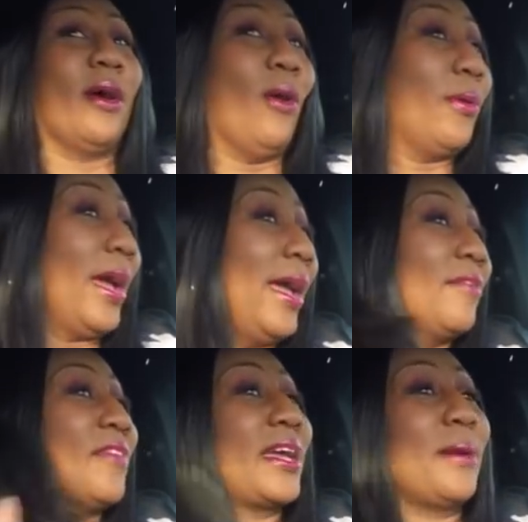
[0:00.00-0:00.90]
oh, hey,
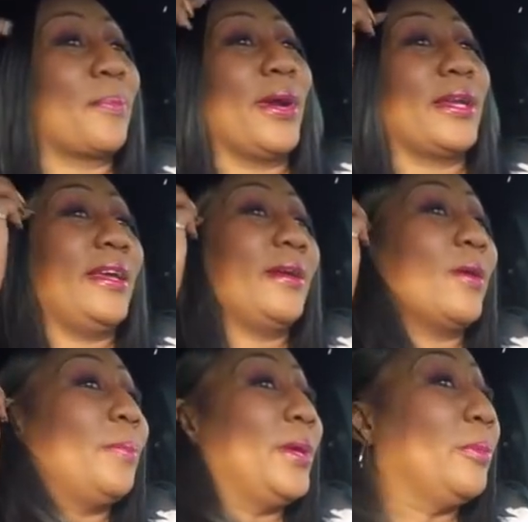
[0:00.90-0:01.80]
if I get pregnant, he
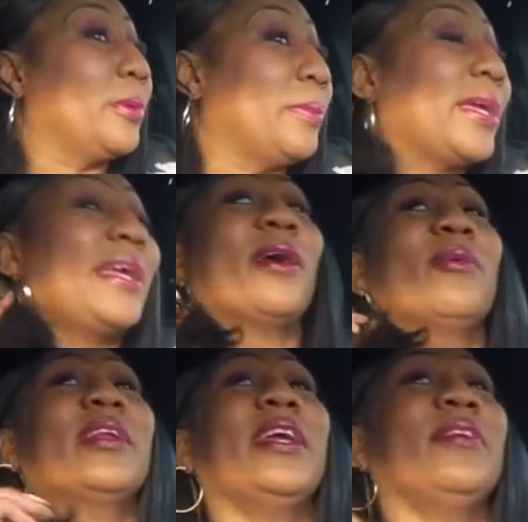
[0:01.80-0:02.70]
gonna be with me. He
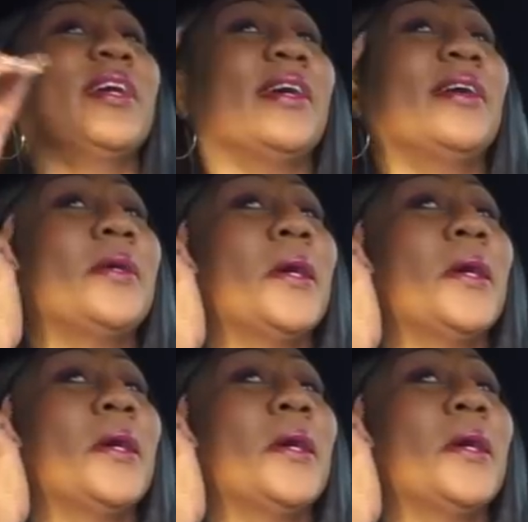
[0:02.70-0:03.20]
gonna leave her.